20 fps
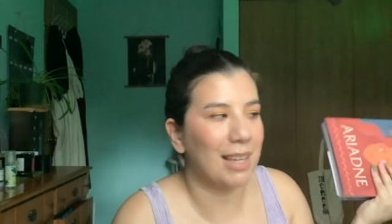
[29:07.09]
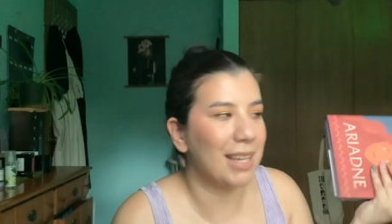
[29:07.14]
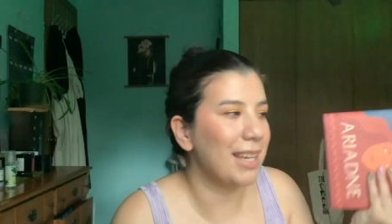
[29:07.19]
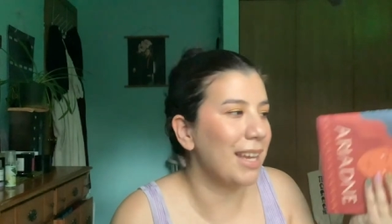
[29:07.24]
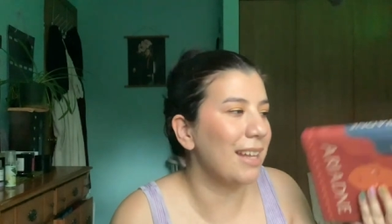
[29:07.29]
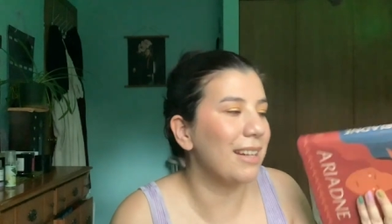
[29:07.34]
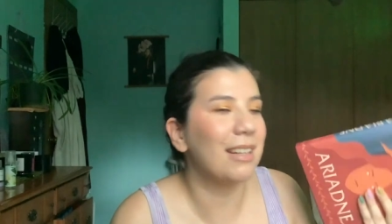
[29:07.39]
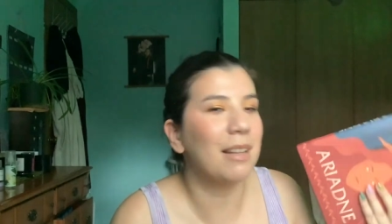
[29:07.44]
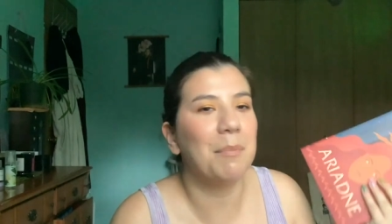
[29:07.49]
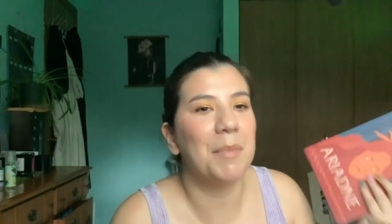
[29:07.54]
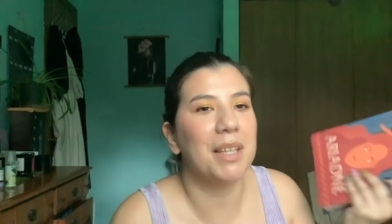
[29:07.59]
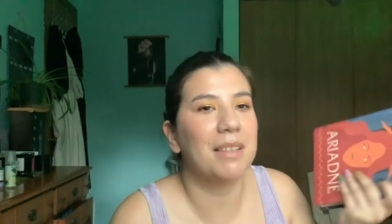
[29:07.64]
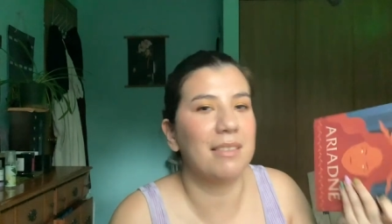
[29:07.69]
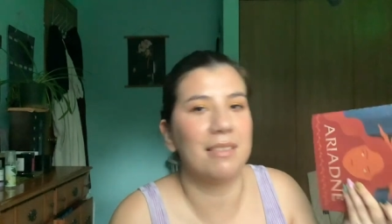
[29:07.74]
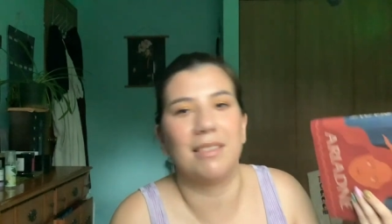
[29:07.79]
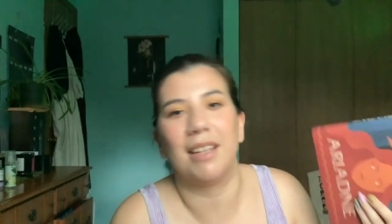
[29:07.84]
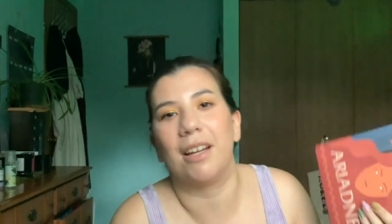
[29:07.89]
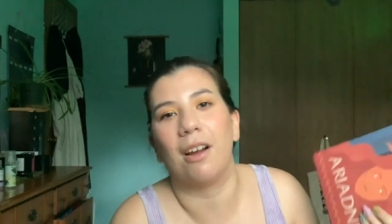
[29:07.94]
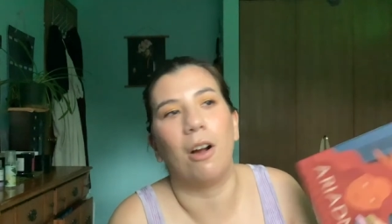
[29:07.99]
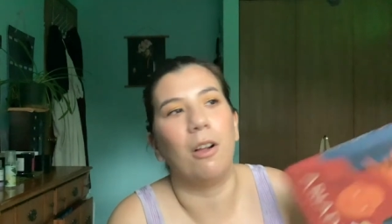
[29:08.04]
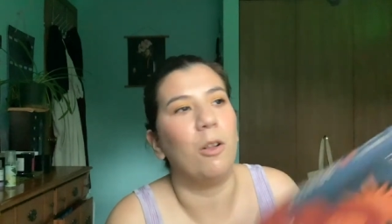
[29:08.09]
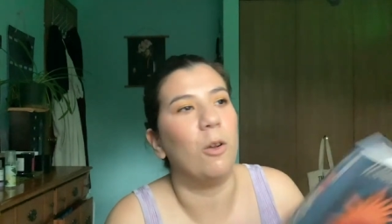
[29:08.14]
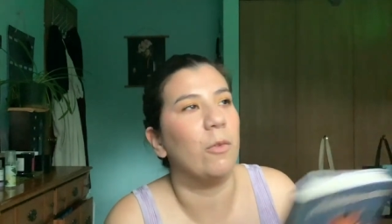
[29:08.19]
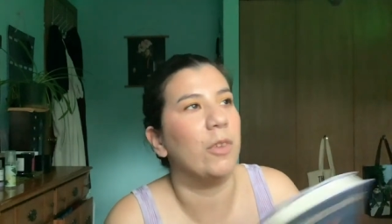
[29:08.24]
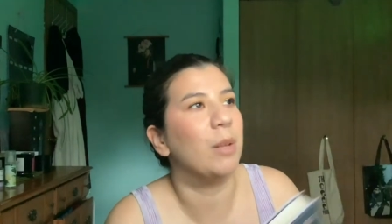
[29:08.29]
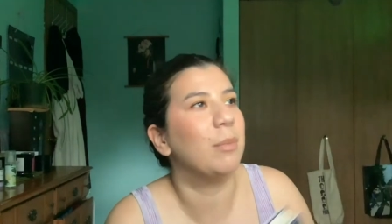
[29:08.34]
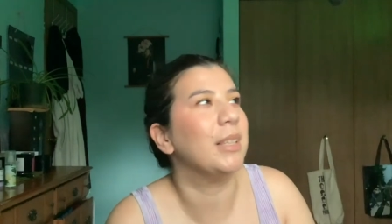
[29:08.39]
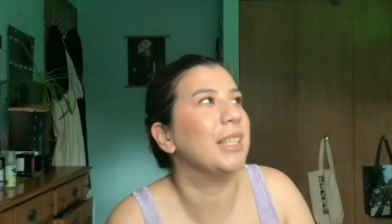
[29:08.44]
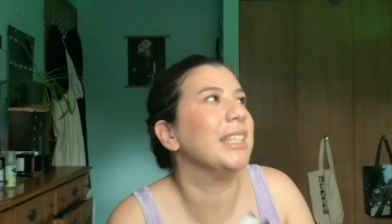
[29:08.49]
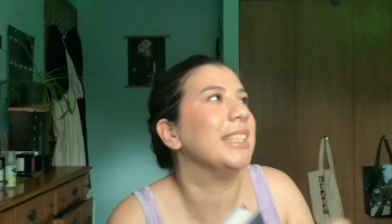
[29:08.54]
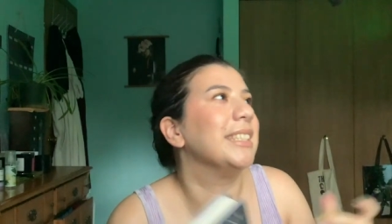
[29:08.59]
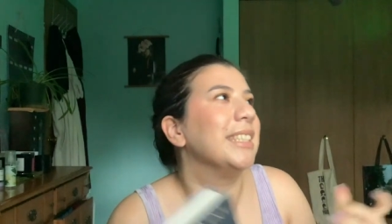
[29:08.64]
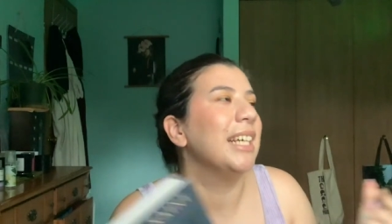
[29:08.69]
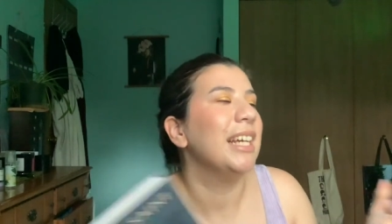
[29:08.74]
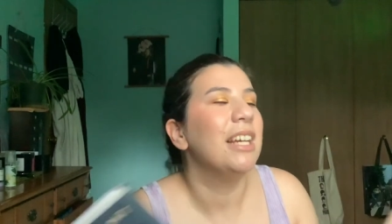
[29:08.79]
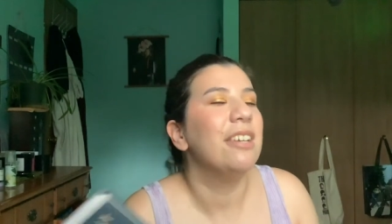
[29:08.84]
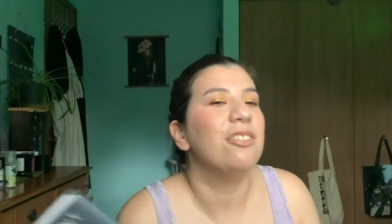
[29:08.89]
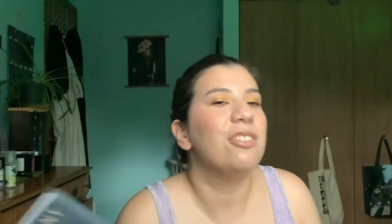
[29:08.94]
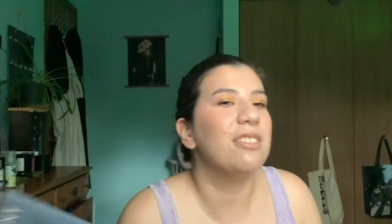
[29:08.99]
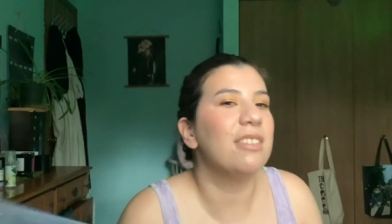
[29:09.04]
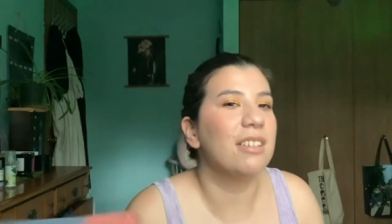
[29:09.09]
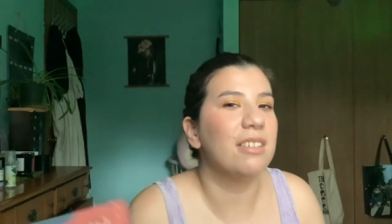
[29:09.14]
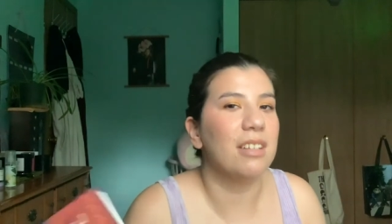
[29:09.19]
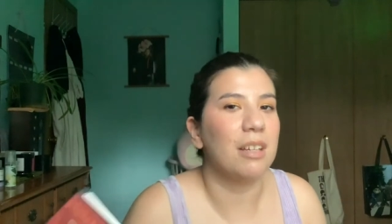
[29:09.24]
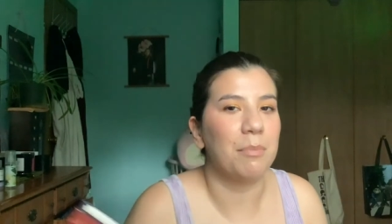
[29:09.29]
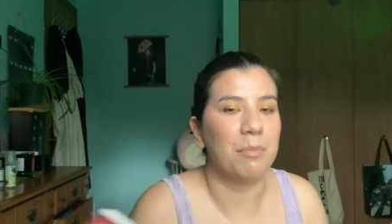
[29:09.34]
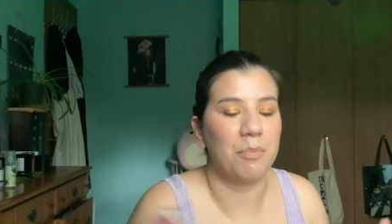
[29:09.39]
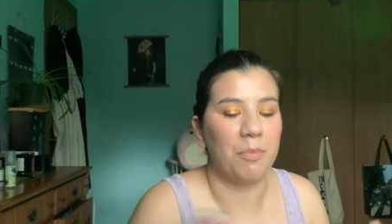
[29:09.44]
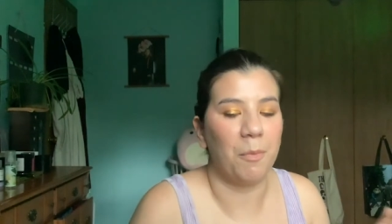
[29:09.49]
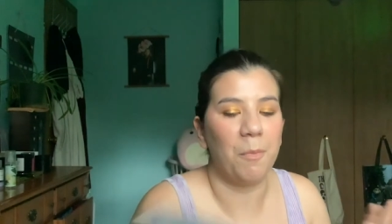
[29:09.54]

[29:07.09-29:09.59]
Again, the myth is like all over the place. She's end up,